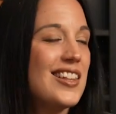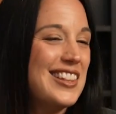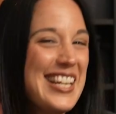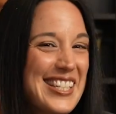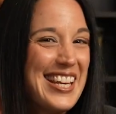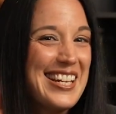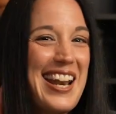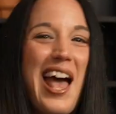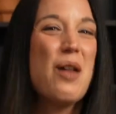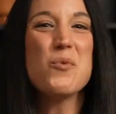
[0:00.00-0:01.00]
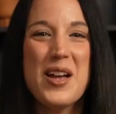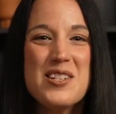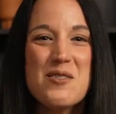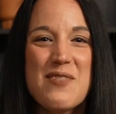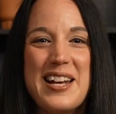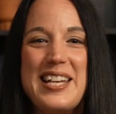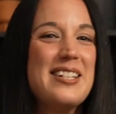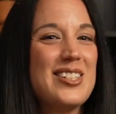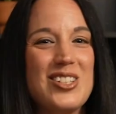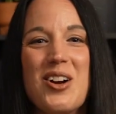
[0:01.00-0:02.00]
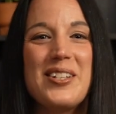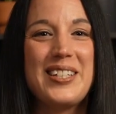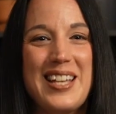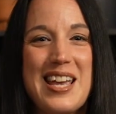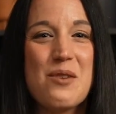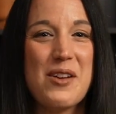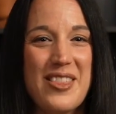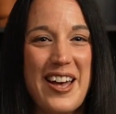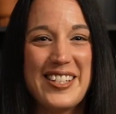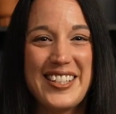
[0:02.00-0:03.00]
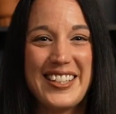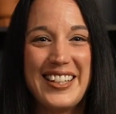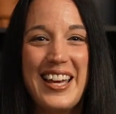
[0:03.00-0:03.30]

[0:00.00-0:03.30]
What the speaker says: Listen, and when you're ready, start singing with us.